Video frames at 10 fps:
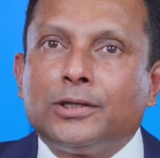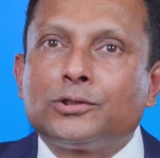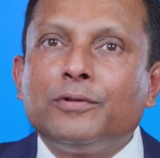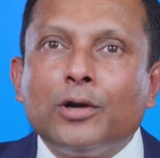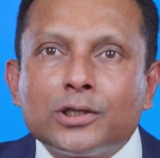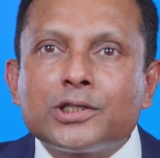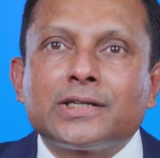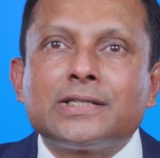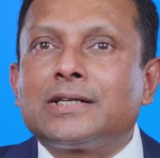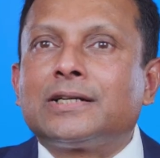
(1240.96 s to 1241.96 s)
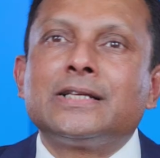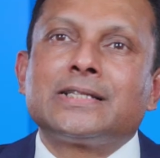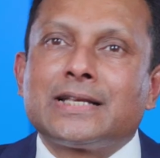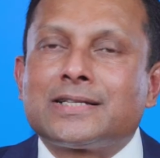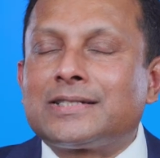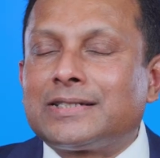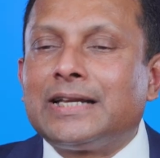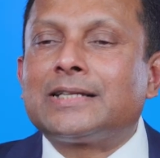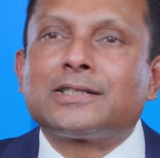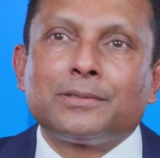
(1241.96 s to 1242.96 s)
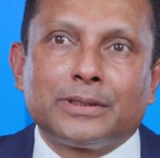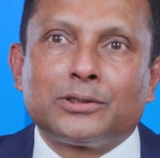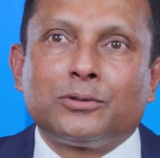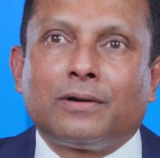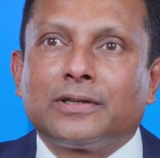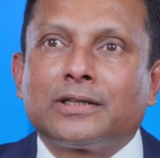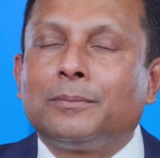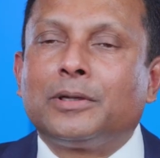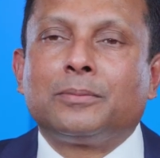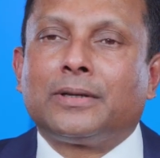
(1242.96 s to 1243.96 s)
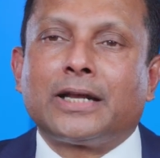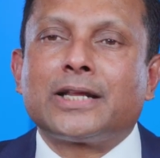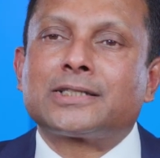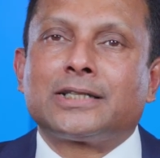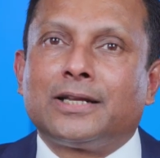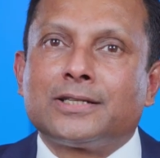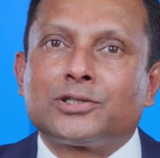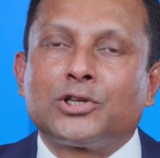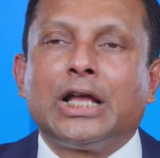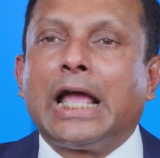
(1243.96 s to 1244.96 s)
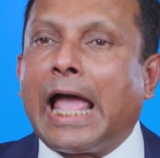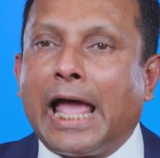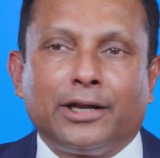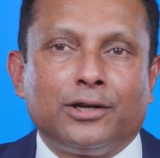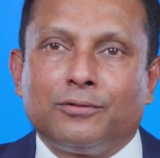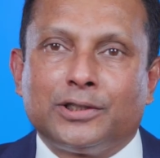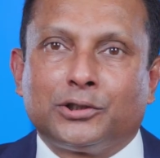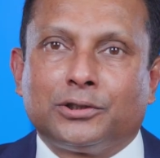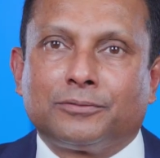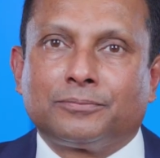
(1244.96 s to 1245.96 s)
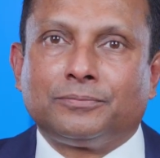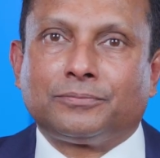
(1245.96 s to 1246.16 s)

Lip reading: So we also consider this as a testament to our commitment and excellence and innovation.